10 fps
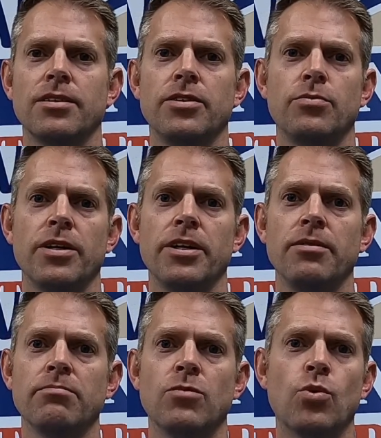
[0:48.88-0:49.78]
Are you
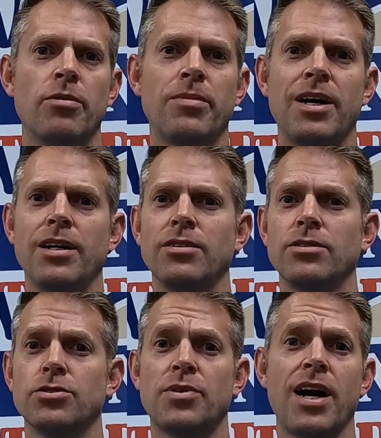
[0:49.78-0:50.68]
running more
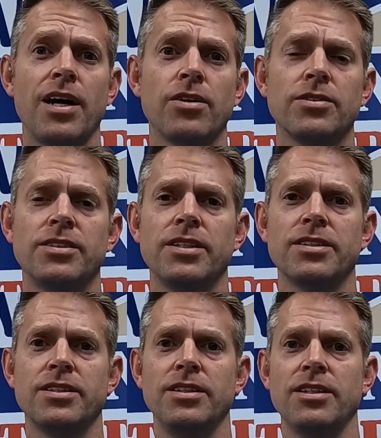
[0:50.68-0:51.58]
miles or higher
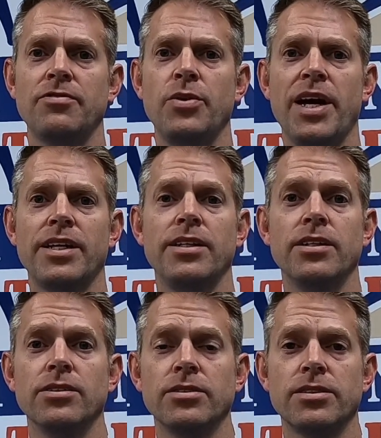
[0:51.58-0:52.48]
intensity? Have you added
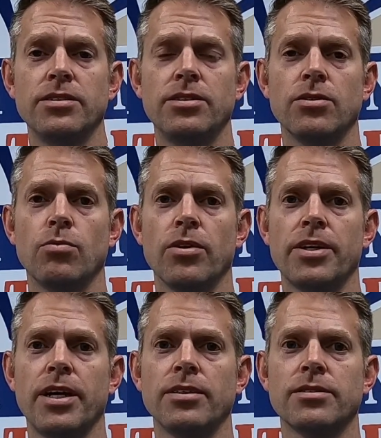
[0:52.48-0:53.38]
hills into your
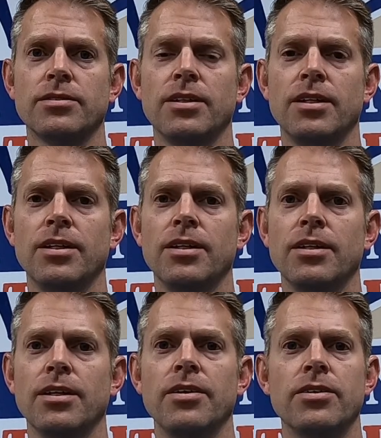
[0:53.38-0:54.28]
workouts?
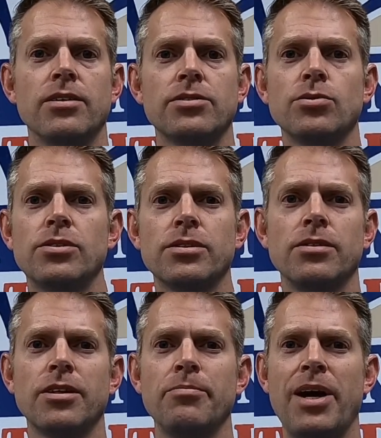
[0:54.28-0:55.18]
And then also just
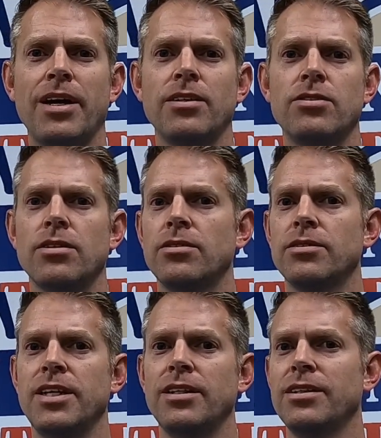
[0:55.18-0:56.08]
looking back into your
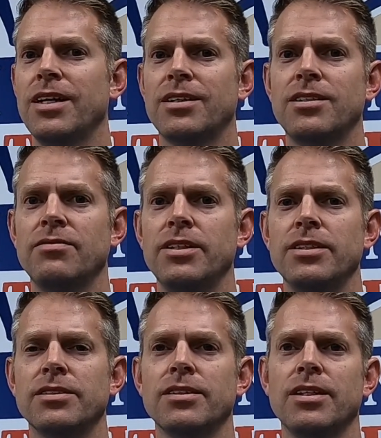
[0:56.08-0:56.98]
other daily
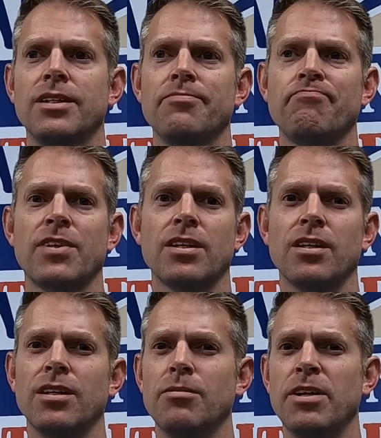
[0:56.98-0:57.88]
activities.
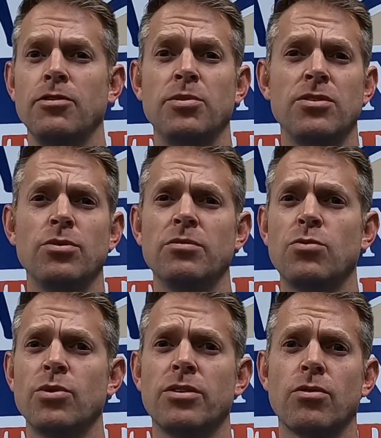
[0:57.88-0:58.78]
Have you been doing
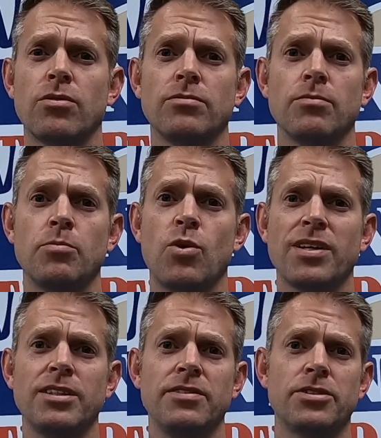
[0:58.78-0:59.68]

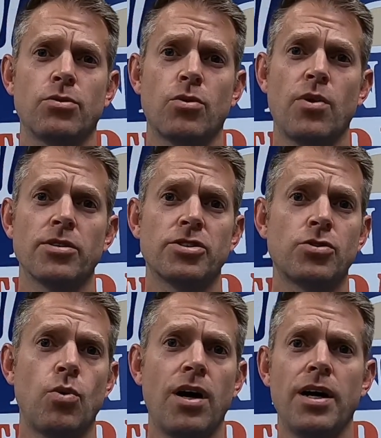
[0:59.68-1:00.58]
more activities that require
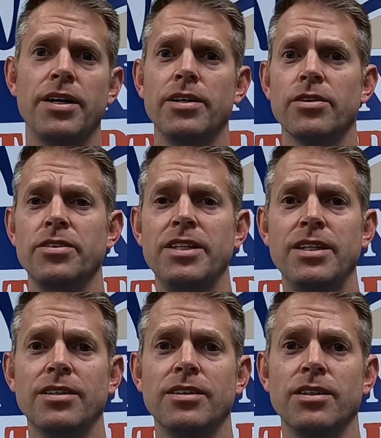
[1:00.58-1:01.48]
squatting or
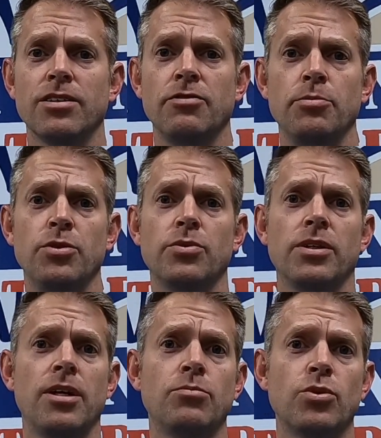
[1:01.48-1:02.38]
kneeling, or have you been doing
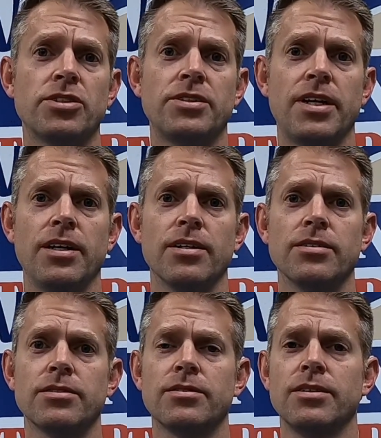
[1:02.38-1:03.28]
a lot more
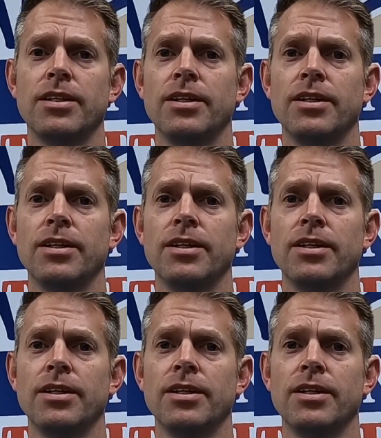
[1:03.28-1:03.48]
stairs?